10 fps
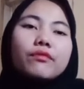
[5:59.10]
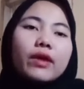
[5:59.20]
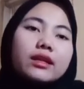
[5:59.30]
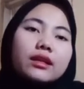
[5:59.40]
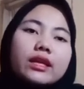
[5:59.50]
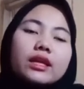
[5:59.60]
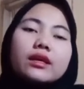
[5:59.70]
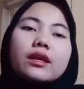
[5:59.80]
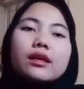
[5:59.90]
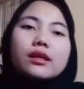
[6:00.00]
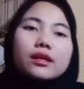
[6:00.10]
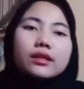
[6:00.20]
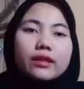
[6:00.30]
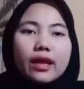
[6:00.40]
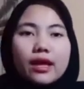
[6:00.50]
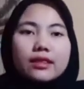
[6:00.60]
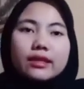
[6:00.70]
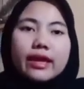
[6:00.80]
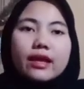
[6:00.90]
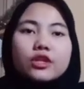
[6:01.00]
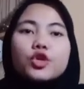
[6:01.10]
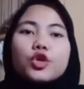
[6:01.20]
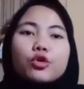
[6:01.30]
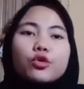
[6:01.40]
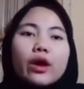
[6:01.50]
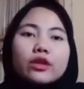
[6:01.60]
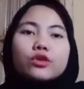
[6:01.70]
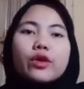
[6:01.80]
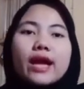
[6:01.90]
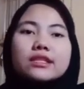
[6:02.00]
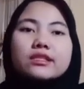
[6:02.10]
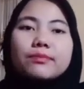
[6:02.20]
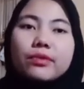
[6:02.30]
finally, at the end, you ask the